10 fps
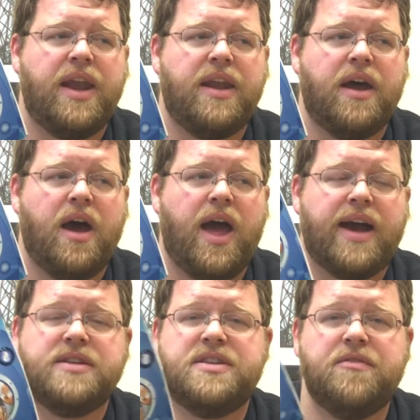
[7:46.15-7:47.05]

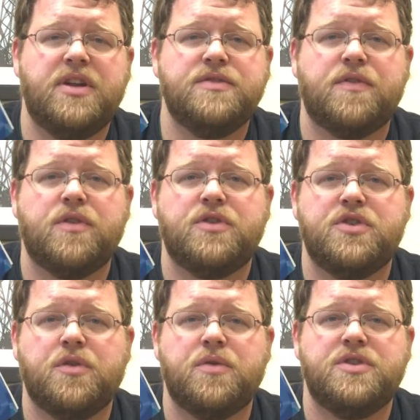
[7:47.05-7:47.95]
activities for the
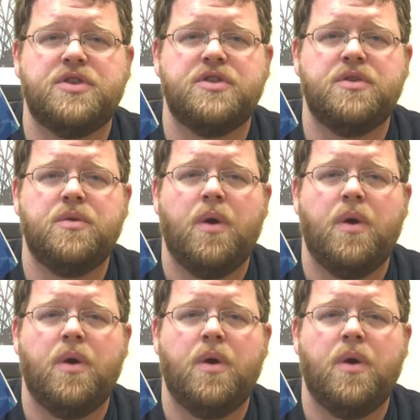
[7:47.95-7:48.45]
children to do.